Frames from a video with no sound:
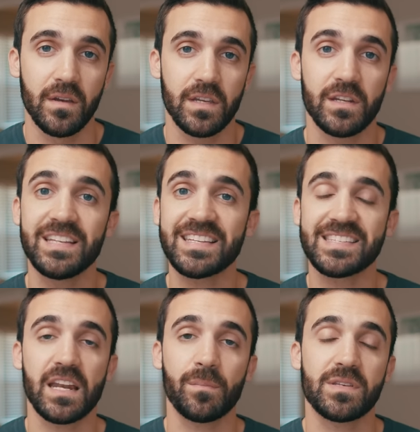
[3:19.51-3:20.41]
You need to
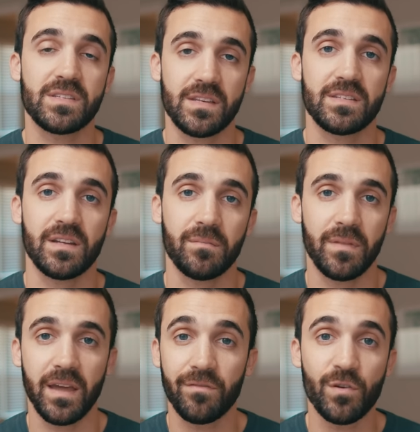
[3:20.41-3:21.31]
set up a system,
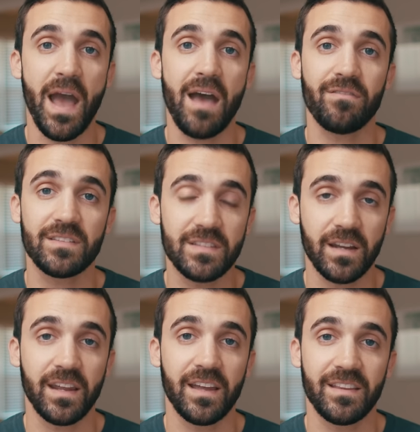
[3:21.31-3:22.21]
and if you haven't
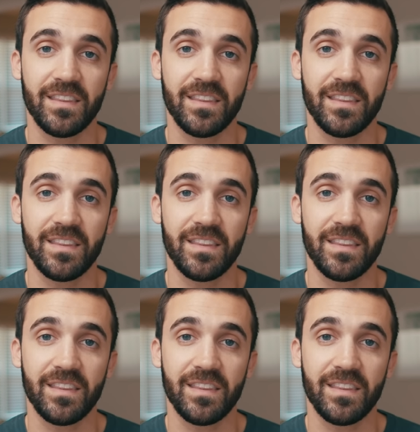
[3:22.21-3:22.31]
done it,